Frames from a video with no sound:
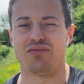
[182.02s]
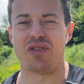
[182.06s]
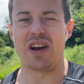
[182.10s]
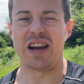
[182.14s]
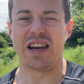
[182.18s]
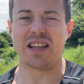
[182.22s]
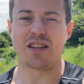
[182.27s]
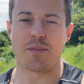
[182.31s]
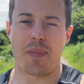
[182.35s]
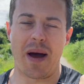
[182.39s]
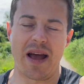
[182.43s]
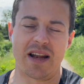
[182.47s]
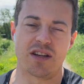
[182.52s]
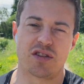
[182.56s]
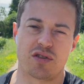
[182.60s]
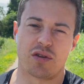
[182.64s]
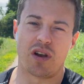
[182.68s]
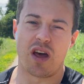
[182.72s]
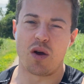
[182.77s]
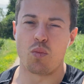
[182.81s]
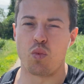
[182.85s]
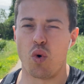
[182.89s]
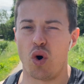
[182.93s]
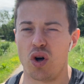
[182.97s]
really depends on
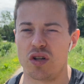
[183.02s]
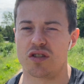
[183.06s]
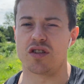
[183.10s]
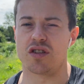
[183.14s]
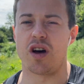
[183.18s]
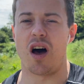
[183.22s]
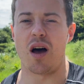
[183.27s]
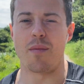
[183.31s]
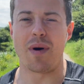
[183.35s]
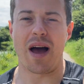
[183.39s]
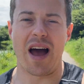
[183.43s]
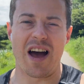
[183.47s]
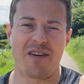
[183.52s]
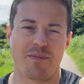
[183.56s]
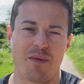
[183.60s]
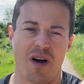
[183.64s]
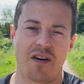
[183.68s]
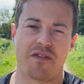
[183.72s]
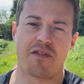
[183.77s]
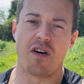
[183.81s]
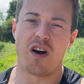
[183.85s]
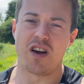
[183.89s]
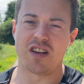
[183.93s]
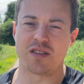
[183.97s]
like what time I have my
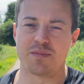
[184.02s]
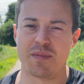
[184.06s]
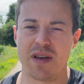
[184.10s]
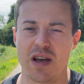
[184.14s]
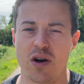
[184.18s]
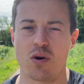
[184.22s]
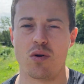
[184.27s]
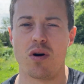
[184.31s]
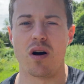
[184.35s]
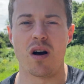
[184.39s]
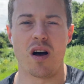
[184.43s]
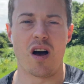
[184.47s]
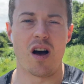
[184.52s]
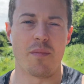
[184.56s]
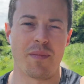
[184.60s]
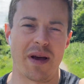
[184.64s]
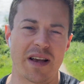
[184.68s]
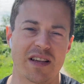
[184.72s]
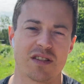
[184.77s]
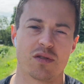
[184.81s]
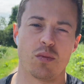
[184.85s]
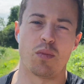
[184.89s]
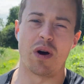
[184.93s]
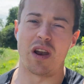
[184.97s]
first meal
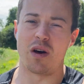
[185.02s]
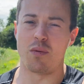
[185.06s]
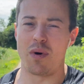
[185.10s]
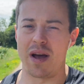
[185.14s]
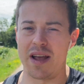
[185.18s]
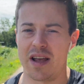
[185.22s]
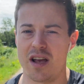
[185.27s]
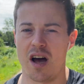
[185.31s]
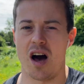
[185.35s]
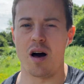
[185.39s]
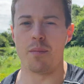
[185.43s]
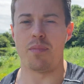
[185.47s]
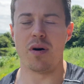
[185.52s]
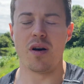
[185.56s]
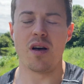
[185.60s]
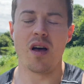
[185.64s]
based on when I wake up.